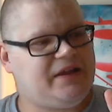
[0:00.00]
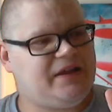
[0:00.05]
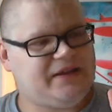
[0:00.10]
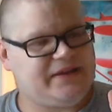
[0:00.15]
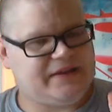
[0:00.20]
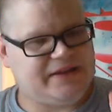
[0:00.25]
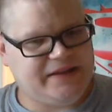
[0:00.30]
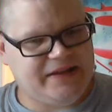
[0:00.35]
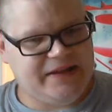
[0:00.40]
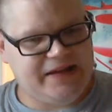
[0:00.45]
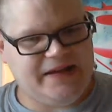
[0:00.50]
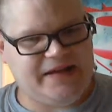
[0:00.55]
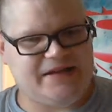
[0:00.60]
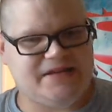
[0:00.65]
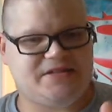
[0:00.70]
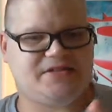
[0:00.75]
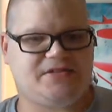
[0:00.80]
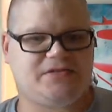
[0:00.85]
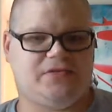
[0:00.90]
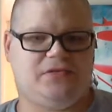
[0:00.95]

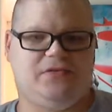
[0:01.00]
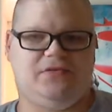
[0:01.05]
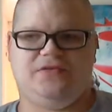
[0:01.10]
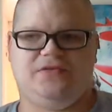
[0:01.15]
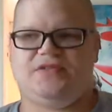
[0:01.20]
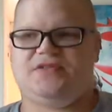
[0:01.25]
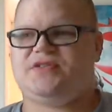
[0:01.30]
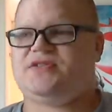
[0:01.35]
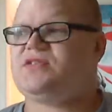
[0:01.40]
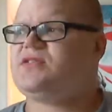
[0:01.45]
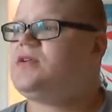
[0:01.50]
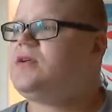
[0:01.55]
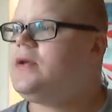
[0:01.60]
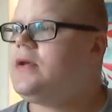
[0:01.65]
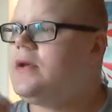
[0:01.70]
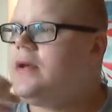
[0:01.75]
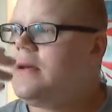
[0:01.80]
lasers,